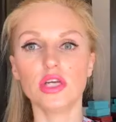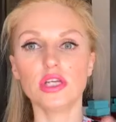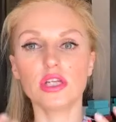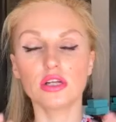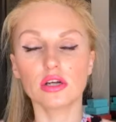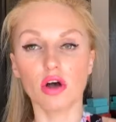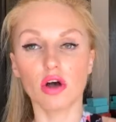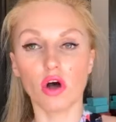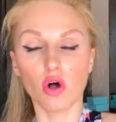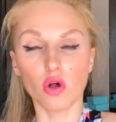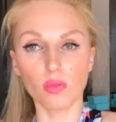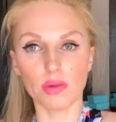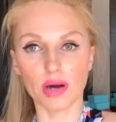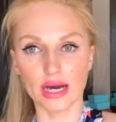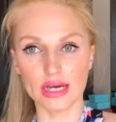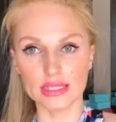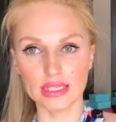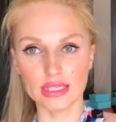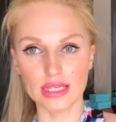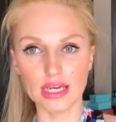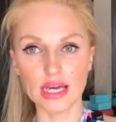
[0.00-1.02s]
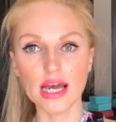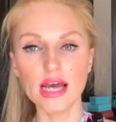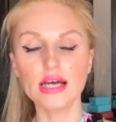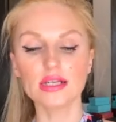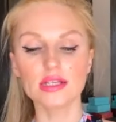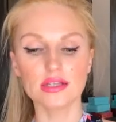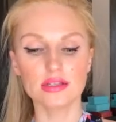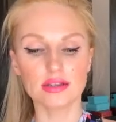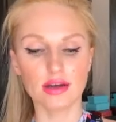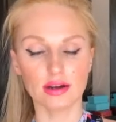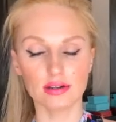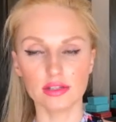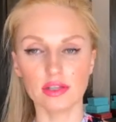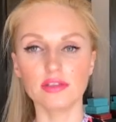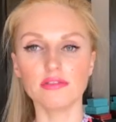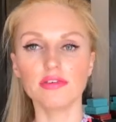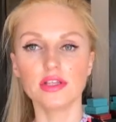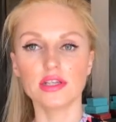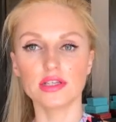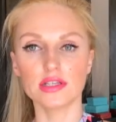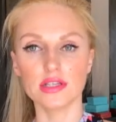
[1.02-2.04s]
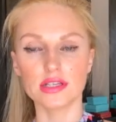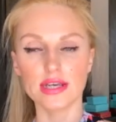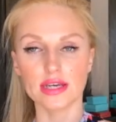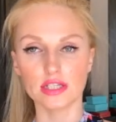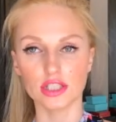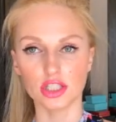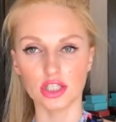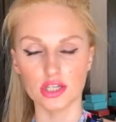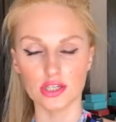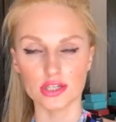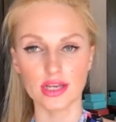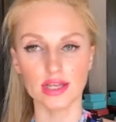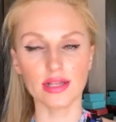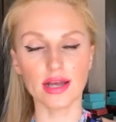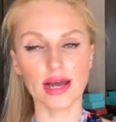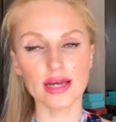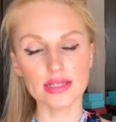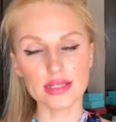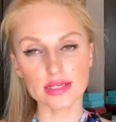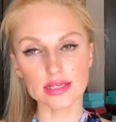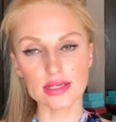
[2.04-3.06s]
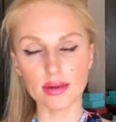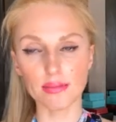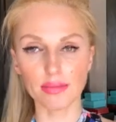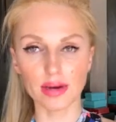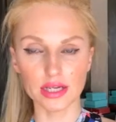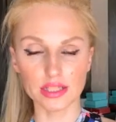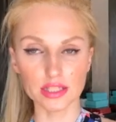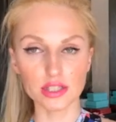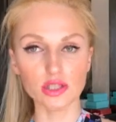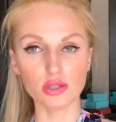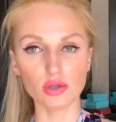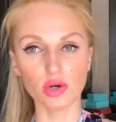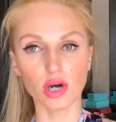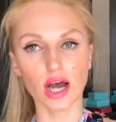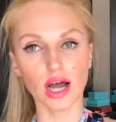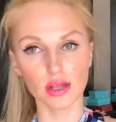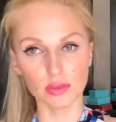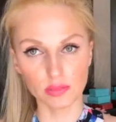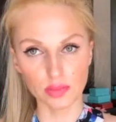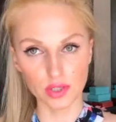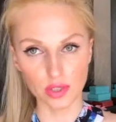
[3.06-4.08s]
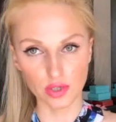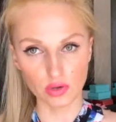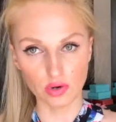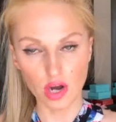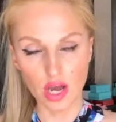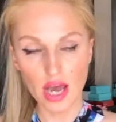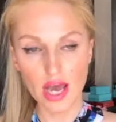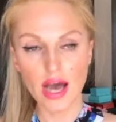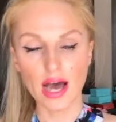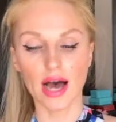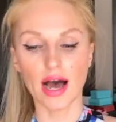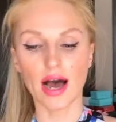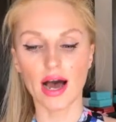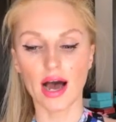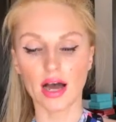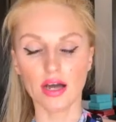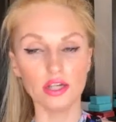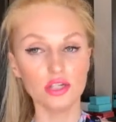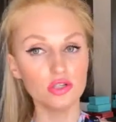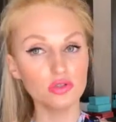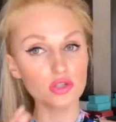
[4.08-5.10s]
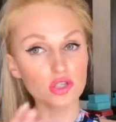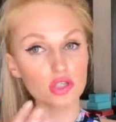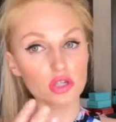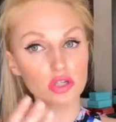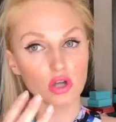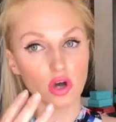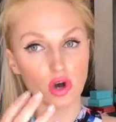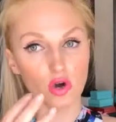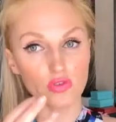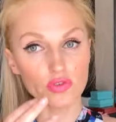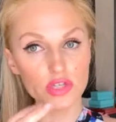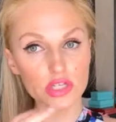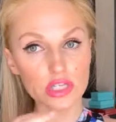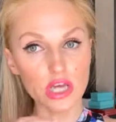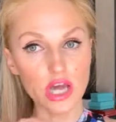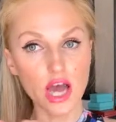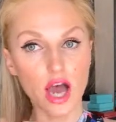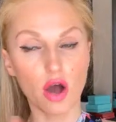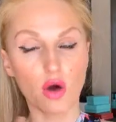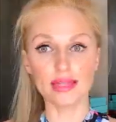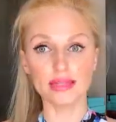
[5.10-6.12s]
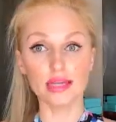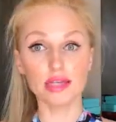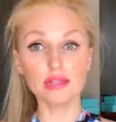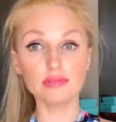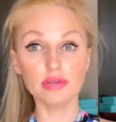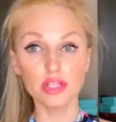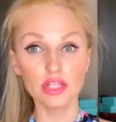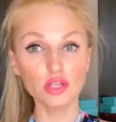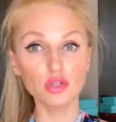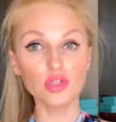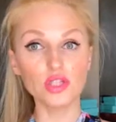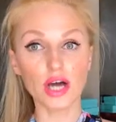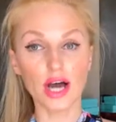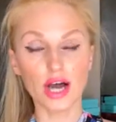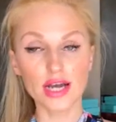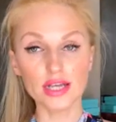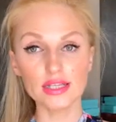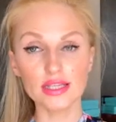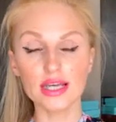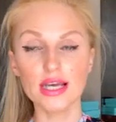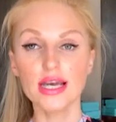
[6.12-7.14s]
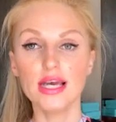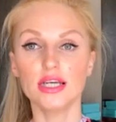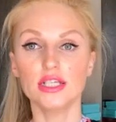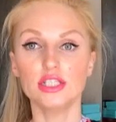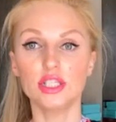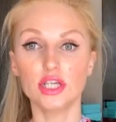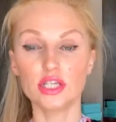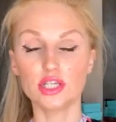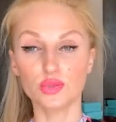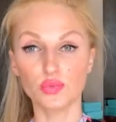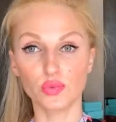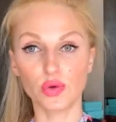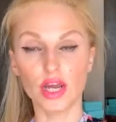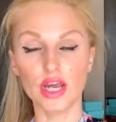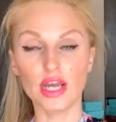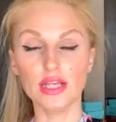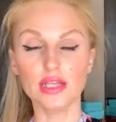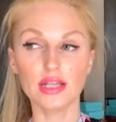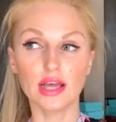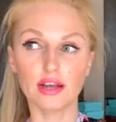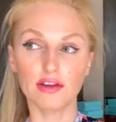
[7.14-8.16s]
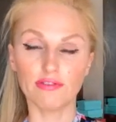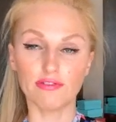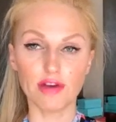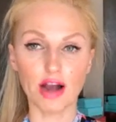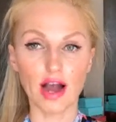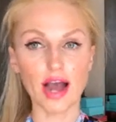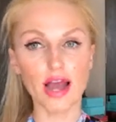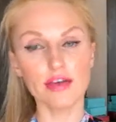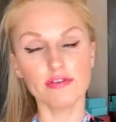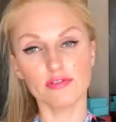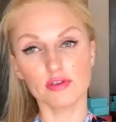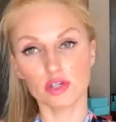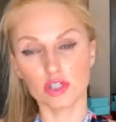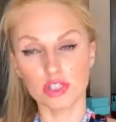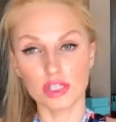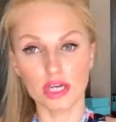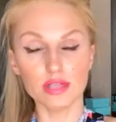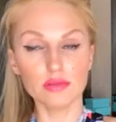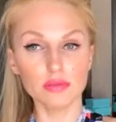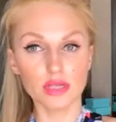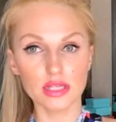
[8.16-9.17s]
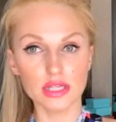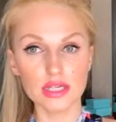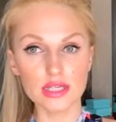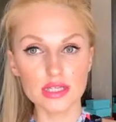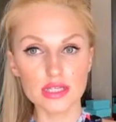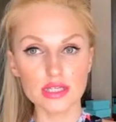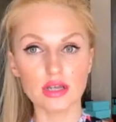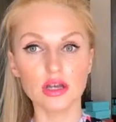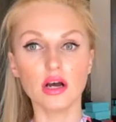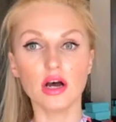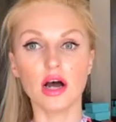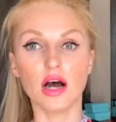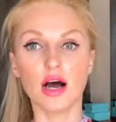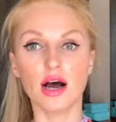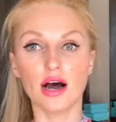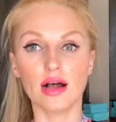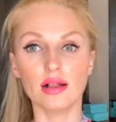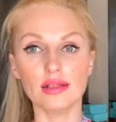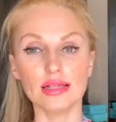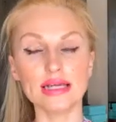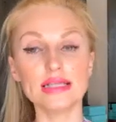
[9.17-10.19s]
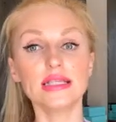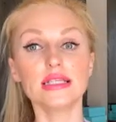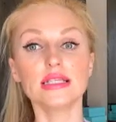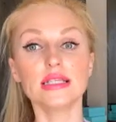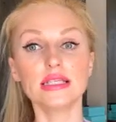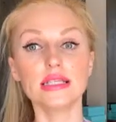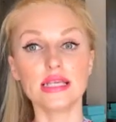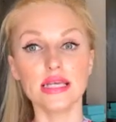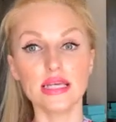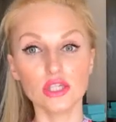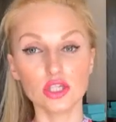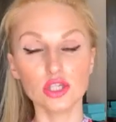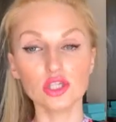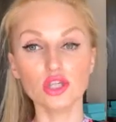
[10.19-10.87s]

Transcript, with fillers: need the whole body started with the sections and ask somebody to help you uh, use gloves and then when you're done just wait like five or ten minutes uh, let it sit on